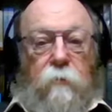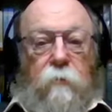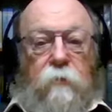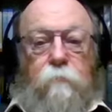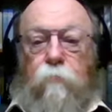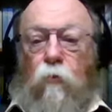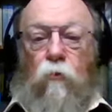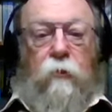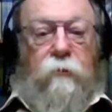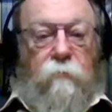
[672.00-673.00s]
is
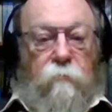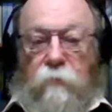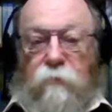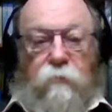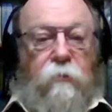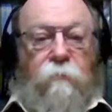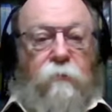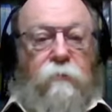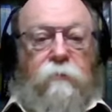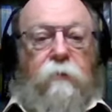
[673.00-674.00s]
conceived
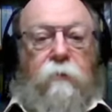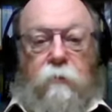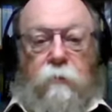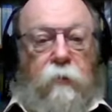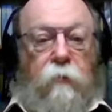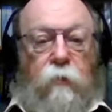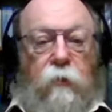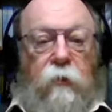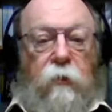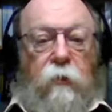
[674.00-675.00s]
in sin and
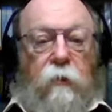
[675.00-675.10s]
iniquity.